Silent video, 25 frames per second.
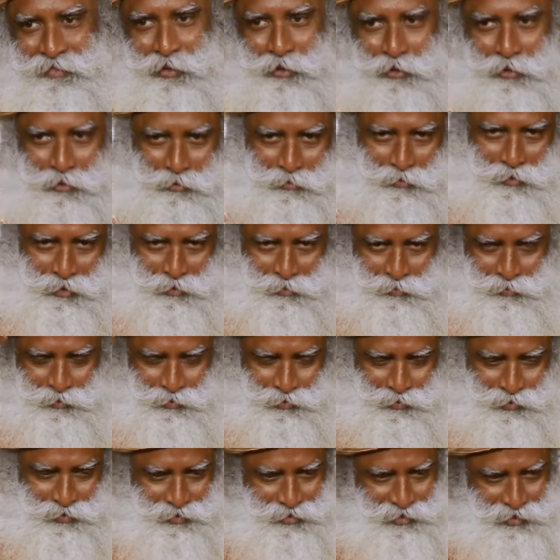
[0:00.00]
too much
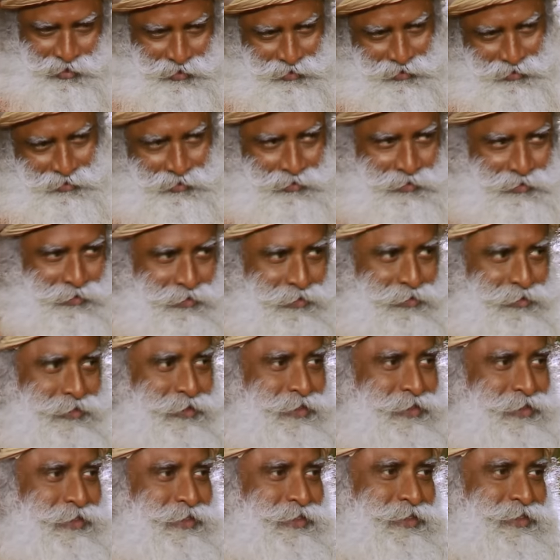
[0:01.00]
mucus here,
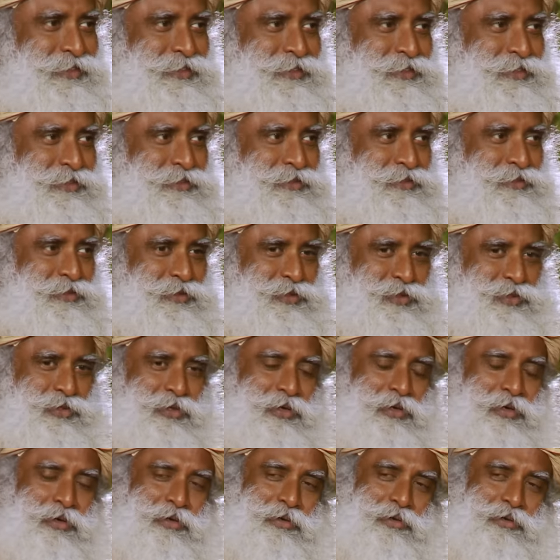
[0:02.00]

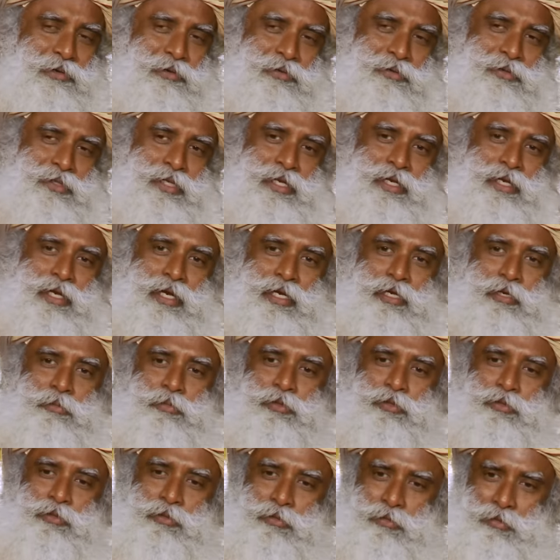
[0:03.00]
so they're not
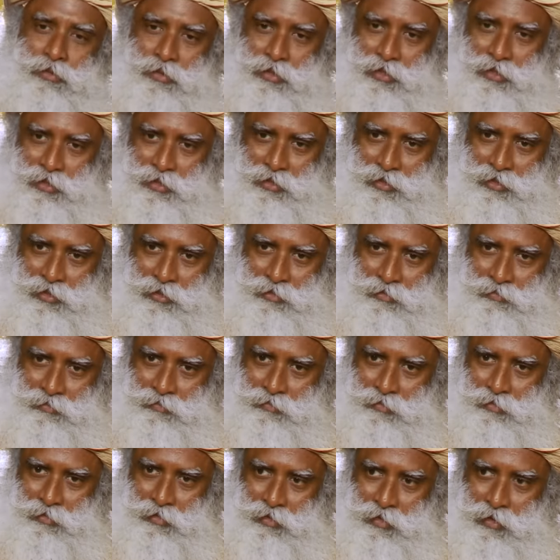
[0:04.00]
able to notice it.
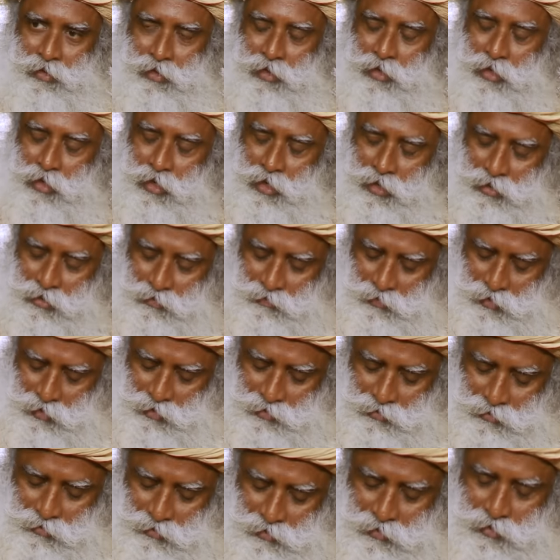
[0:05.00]

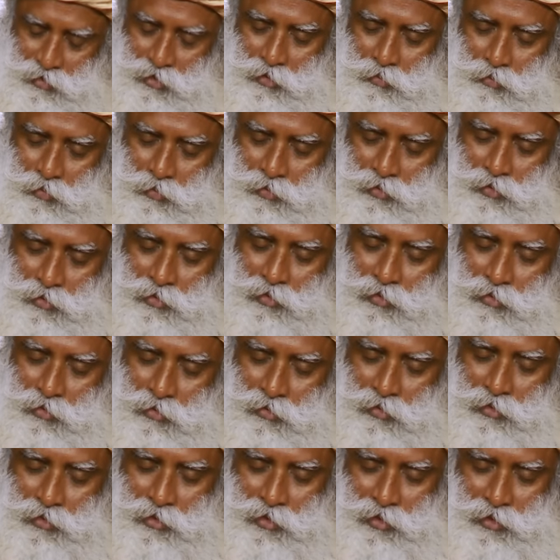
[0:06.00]
Otherwise, you're supposed to
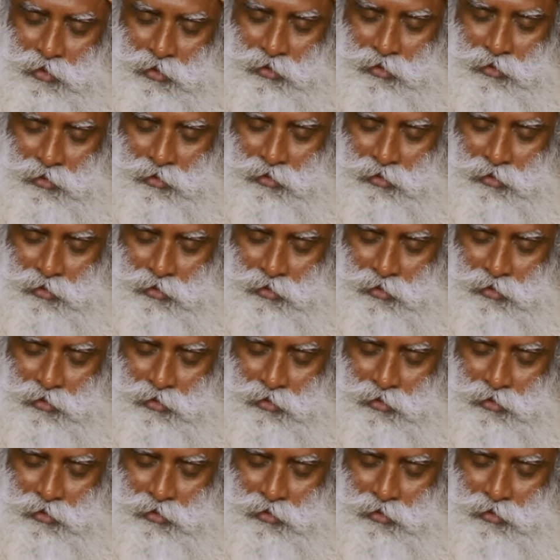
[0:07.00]
notice it.